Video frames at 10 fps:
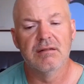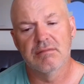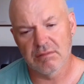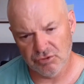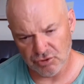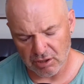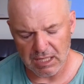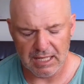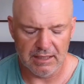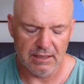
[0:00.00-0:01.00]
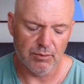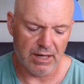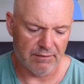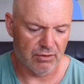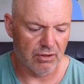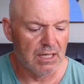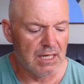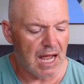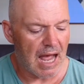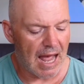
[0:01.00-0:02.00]
drug addict, whatever,
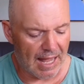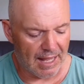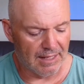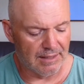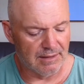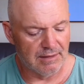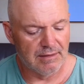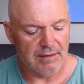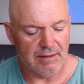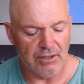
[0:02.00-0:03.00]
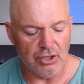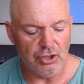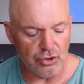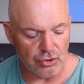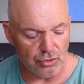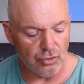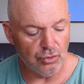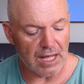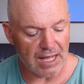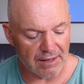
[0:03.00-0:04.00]
and
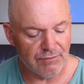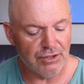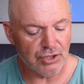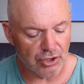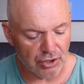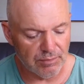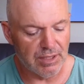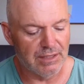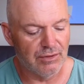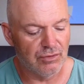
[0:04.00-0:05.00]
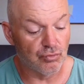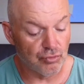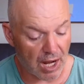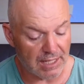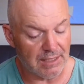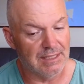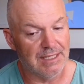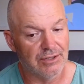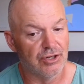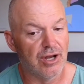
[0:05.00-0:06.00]
you have determined
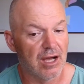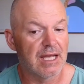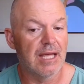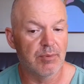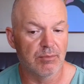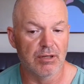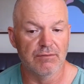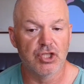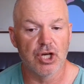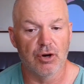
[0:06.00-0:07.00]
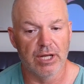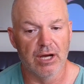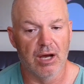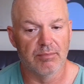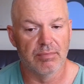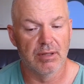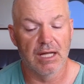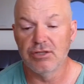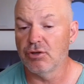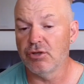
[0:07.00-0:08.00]
rightly they're not capable of showing up.
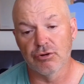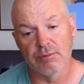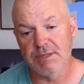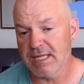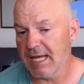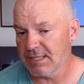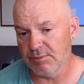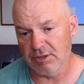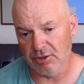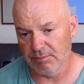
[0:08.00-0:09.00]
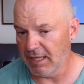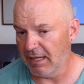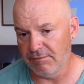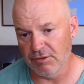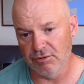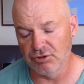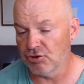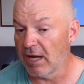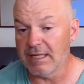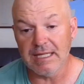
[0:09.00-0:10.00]
And so you're obsessed with their behavior and
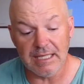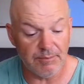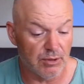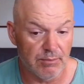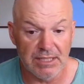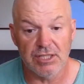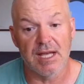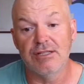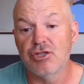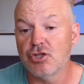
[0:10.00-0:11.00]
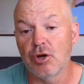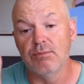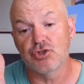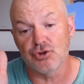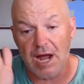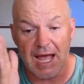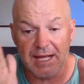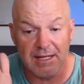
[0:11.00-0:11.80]
trying to keep them inside some track